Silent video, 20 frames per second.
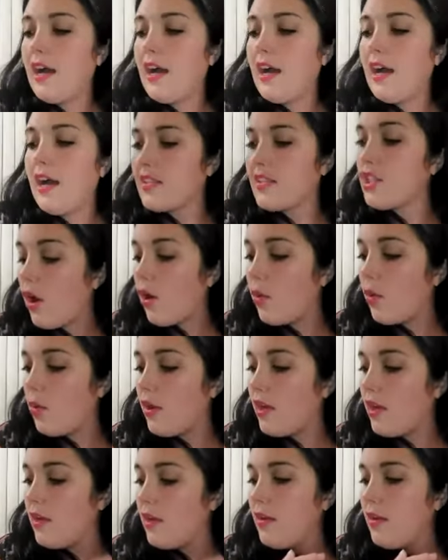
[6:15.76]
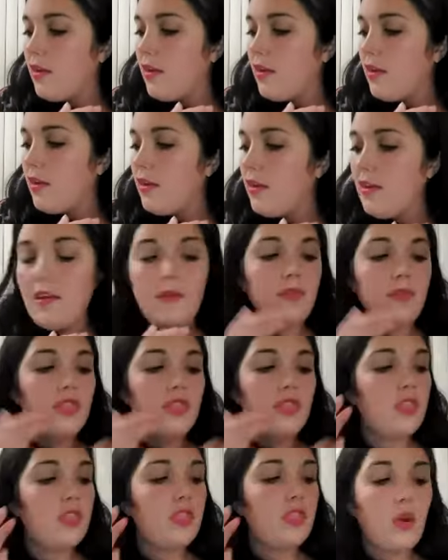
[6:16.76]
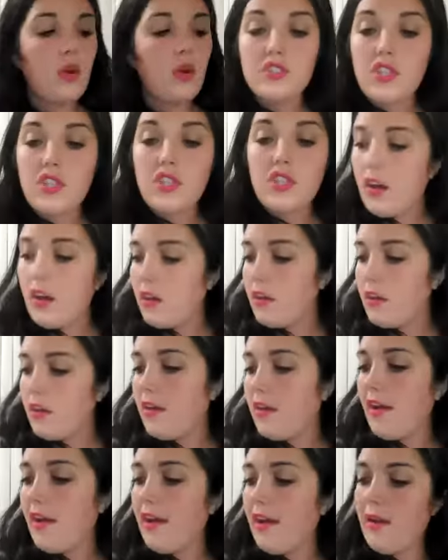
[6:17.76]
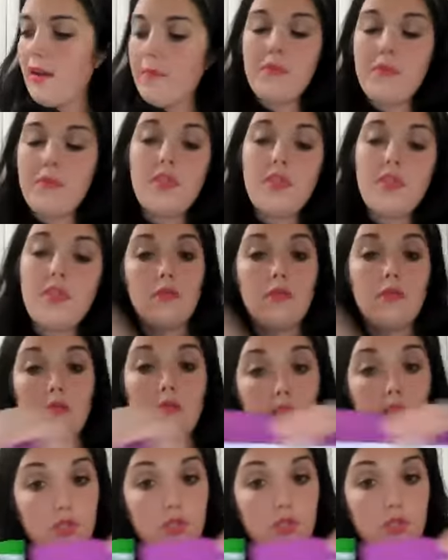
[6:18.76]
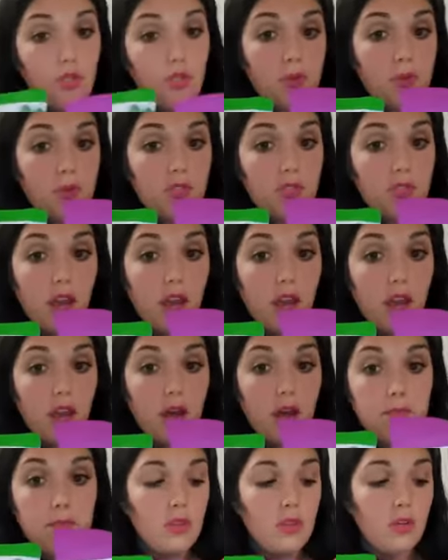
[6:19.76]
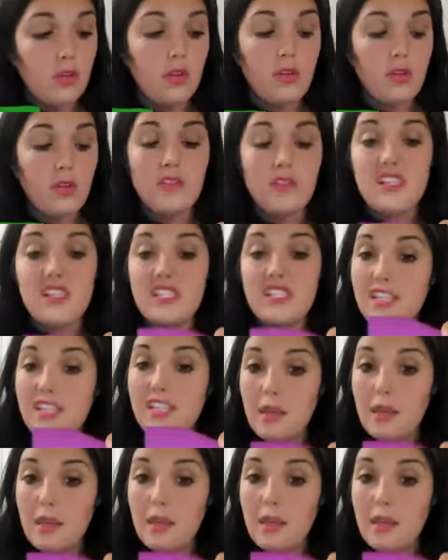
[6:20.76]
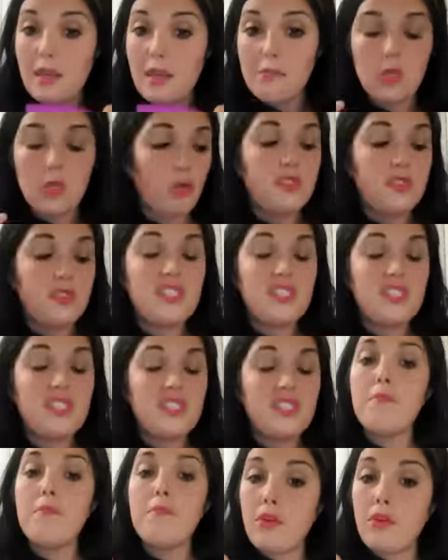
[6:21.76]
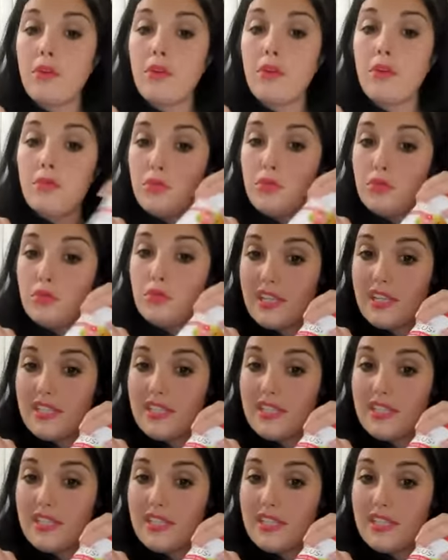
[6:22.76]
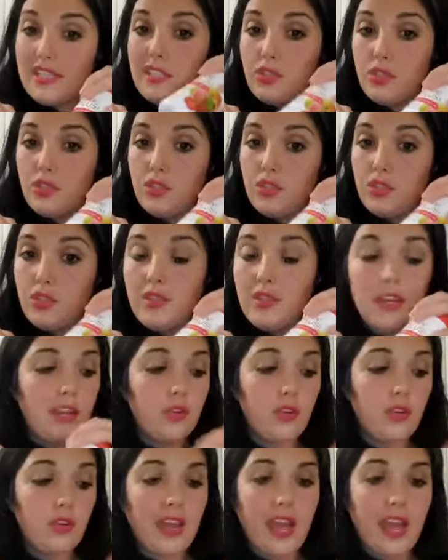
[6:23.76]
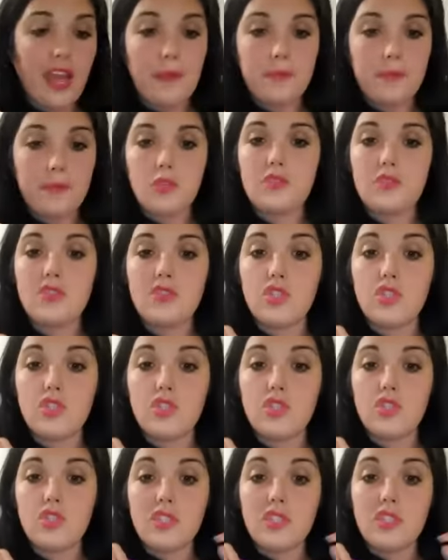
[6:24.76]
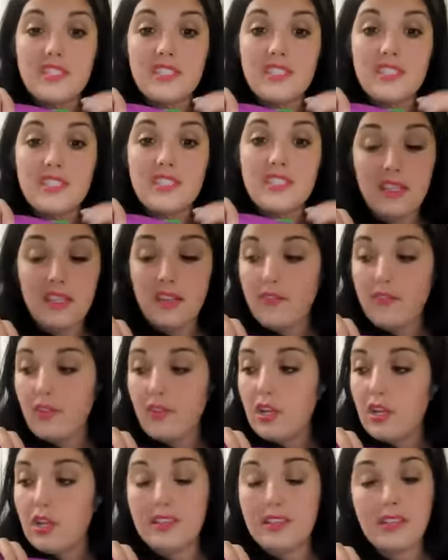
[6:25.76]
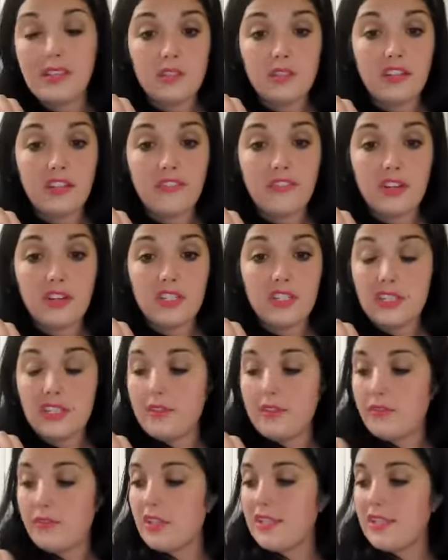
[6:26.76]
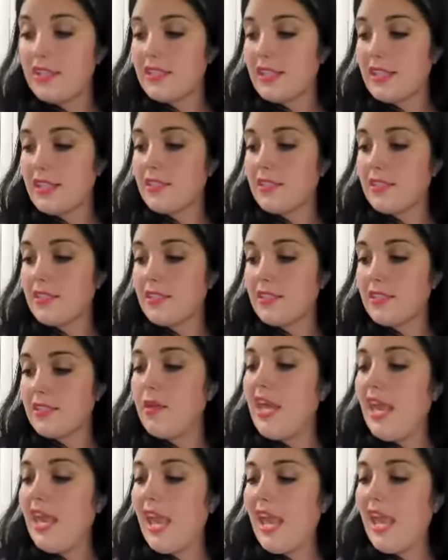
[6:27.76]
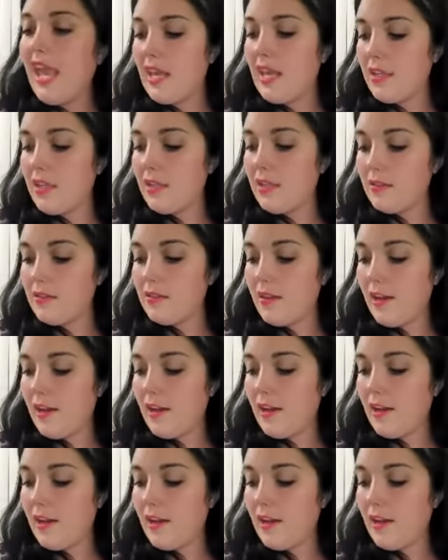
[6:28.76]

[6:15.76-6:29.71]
So those are the chewables come. They're the same, same micronutrients that you get in your capsules, just they come in a little different delivery system. And